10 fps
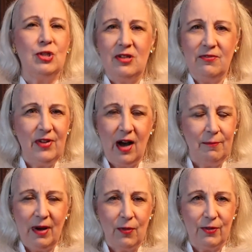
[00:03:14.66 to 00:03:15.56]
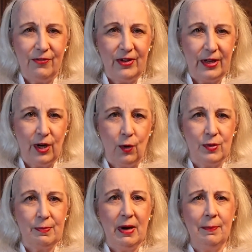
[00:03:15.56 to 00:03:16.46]
in other
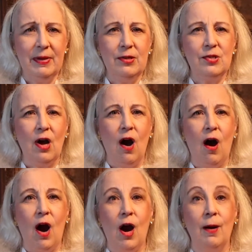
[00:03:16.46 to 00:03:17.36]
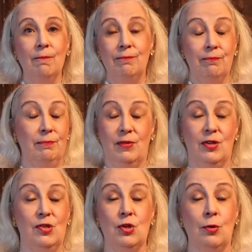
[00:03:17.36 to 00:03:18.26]
videos, puppies are
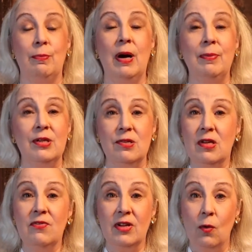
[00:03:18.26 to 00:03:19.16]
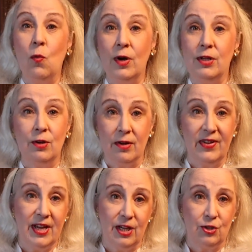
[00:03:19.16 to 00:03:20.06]
considered puppies even at 1 year of
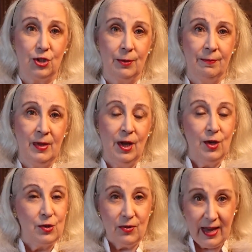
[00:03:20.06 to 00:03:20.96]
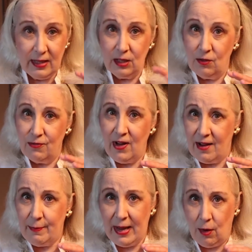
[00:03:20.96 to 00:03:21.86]
age. So that little
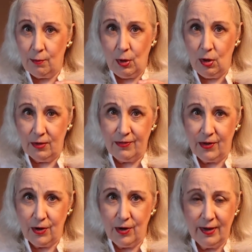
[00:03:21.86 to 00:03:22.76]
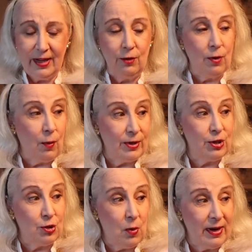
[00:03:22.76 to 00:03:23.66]
5-pound ball of fur can grow into
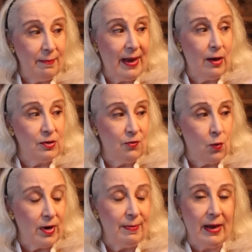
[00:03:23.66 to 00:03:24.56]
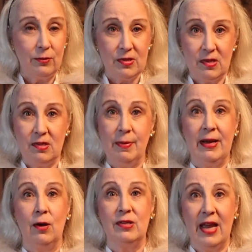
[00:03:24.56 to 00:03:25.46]
20 pounds, 40 pounds, 60
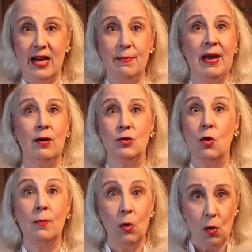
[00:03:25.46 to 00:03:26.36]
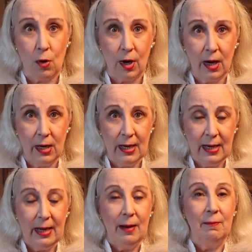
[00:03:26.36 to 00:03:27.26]
pounds, 80 pounds or more
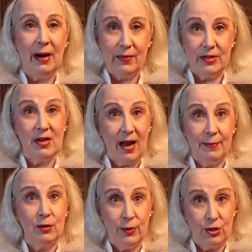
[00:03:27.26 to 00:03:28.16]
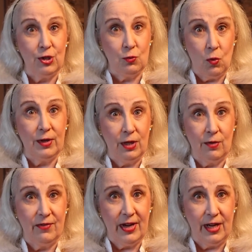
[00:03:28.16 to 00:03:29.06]
by the time it reaches 1
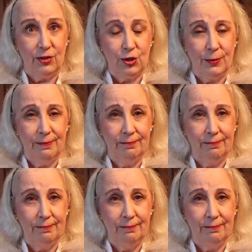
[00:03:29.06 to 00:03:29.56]
year of age.